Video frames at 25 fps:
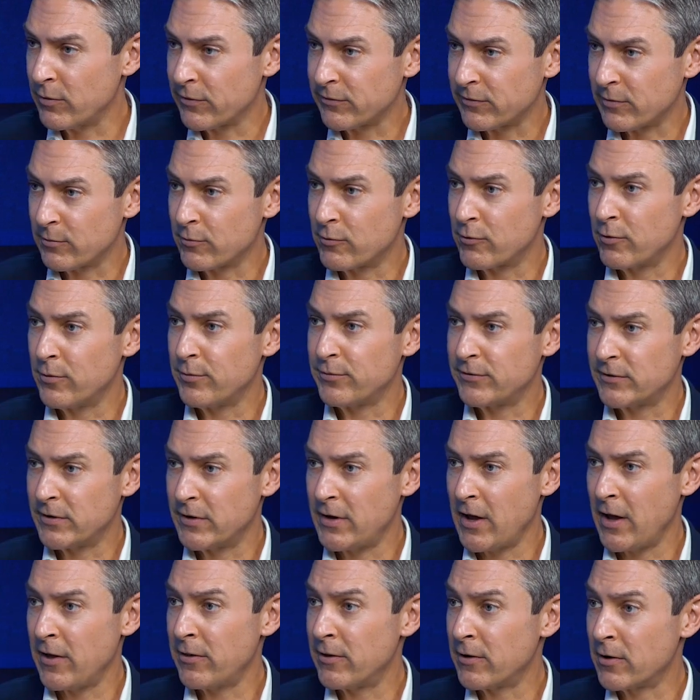with some groups
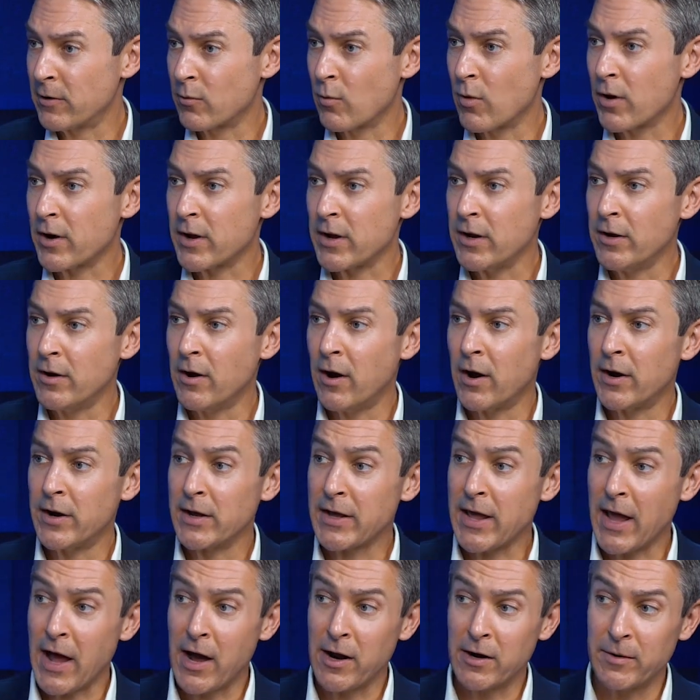today that are working on
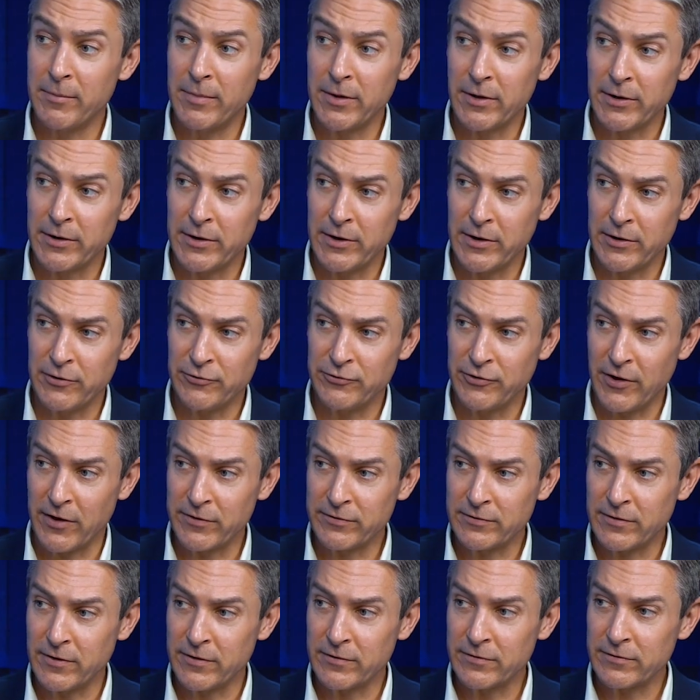accountability and
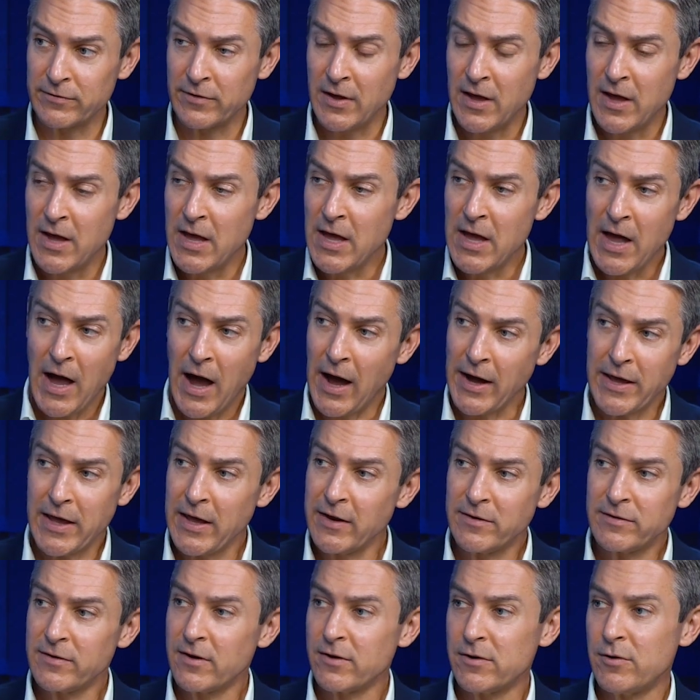justice. I
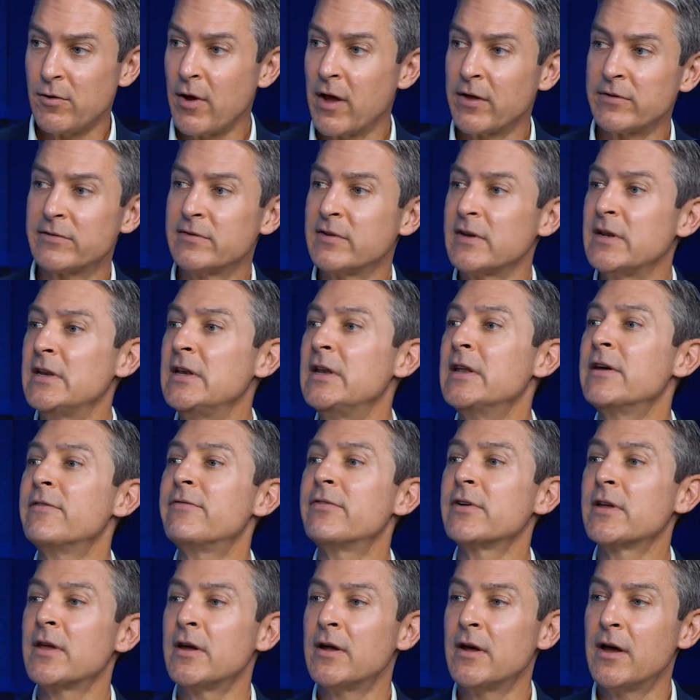can't tell you how
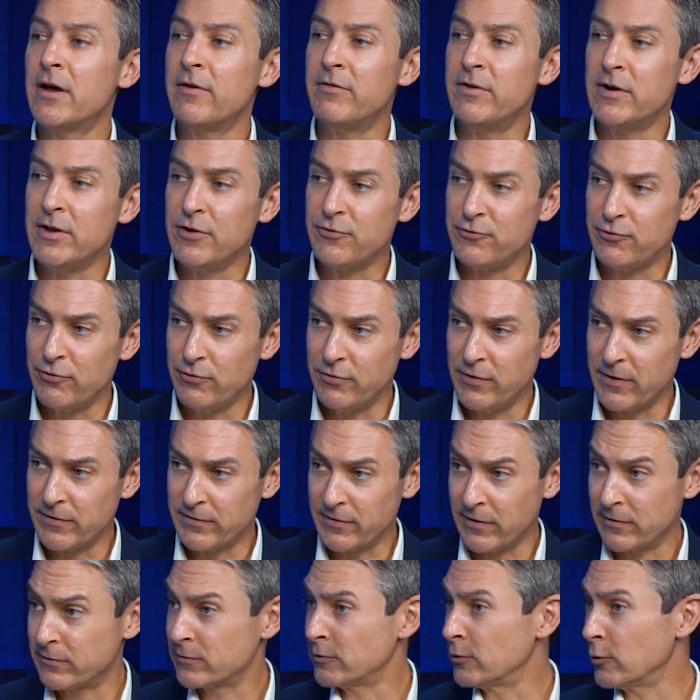significant of an issue
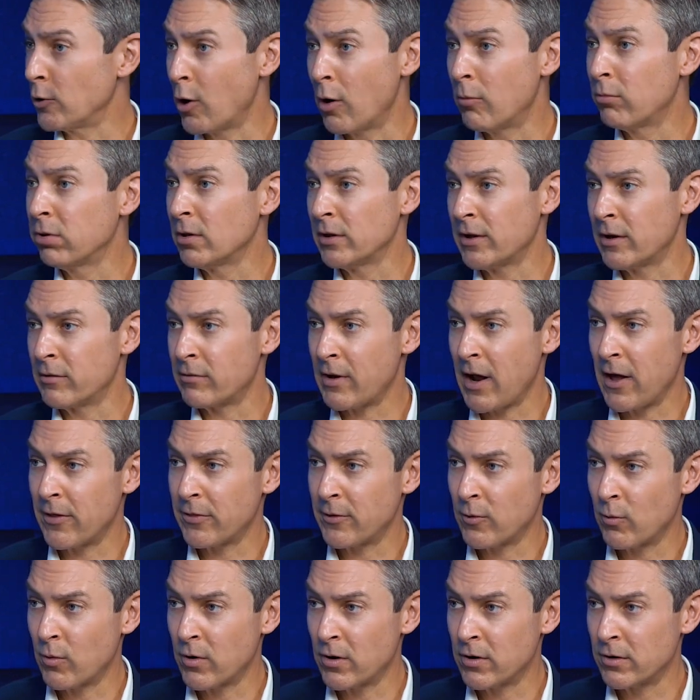this is globally
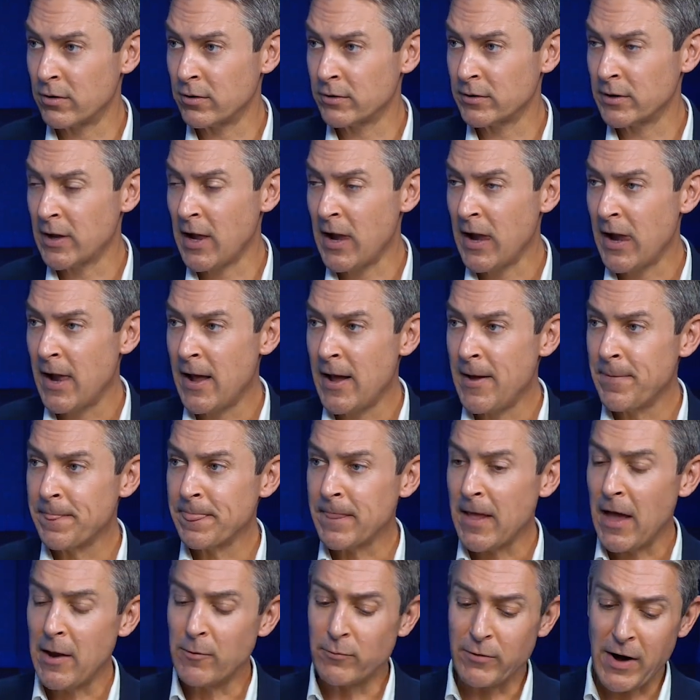around the world.
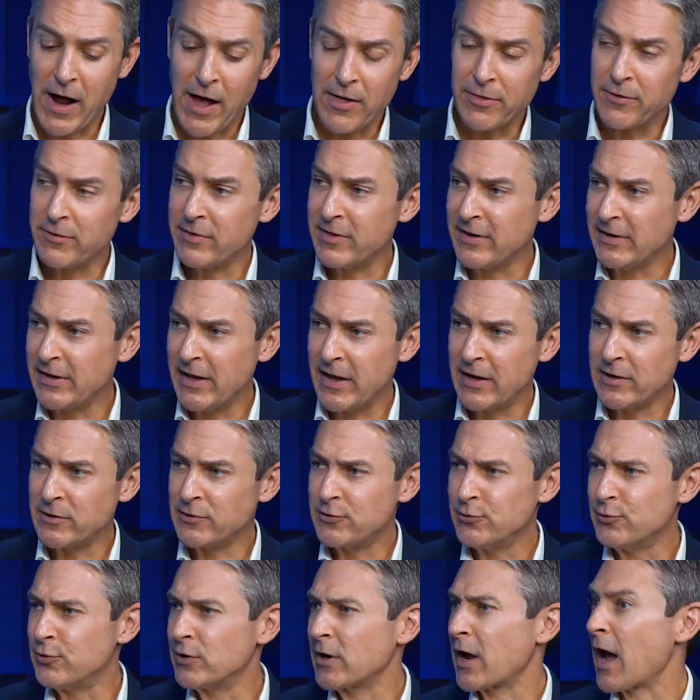And rather than get
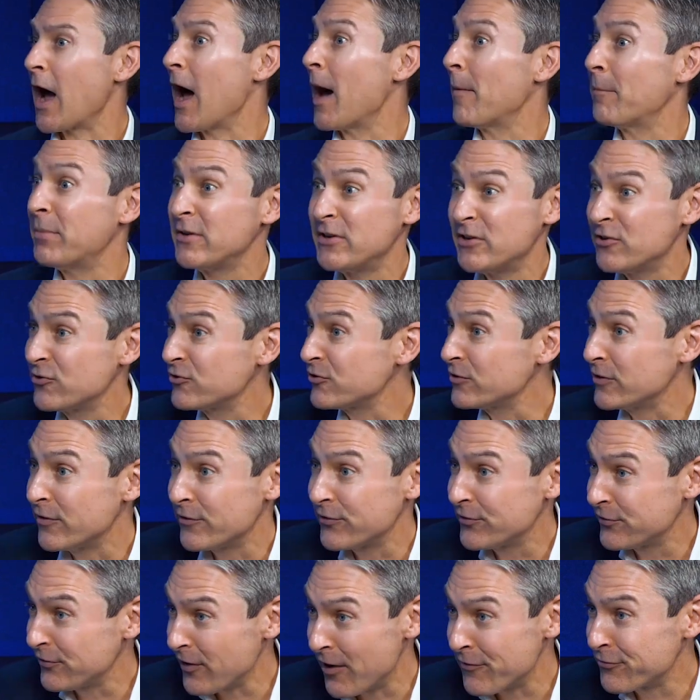into a competition
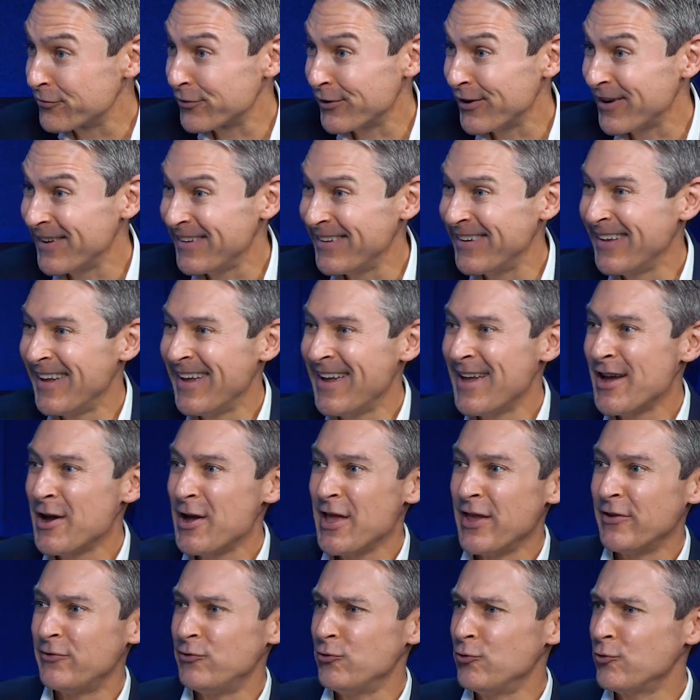of suffering,
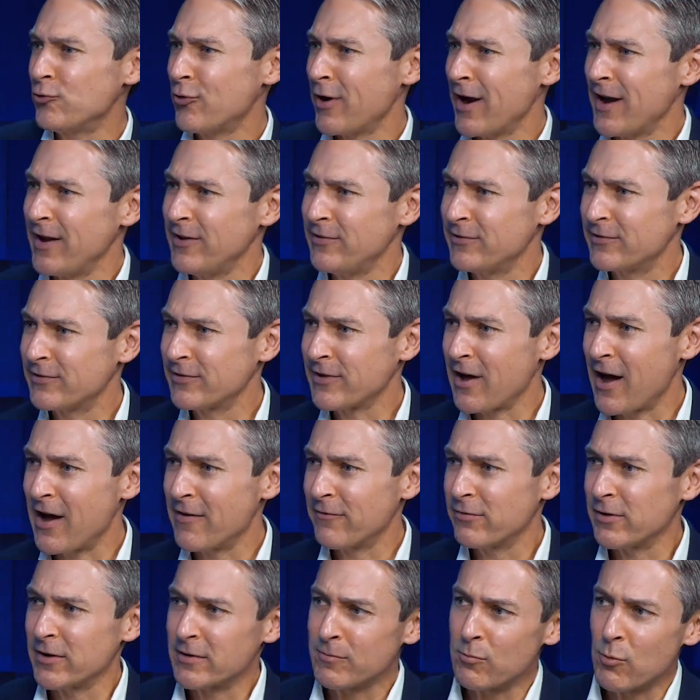is Ukraine's
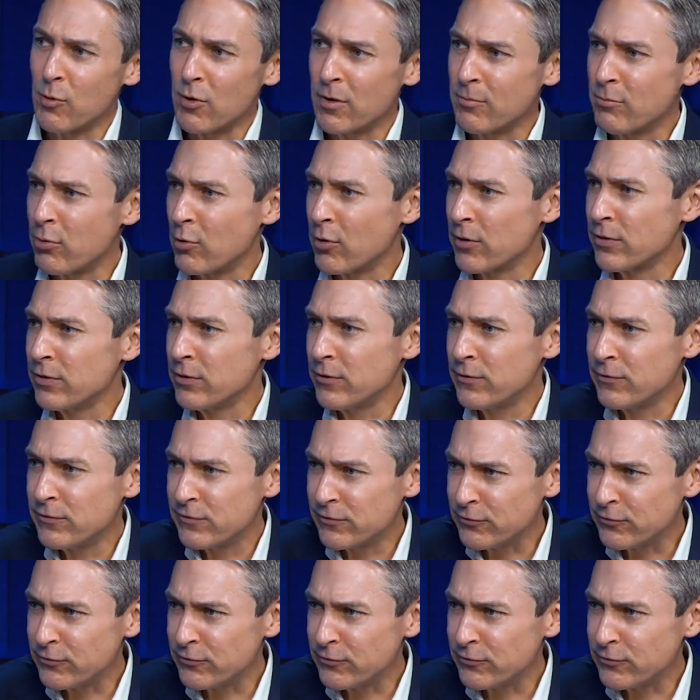conflict more important than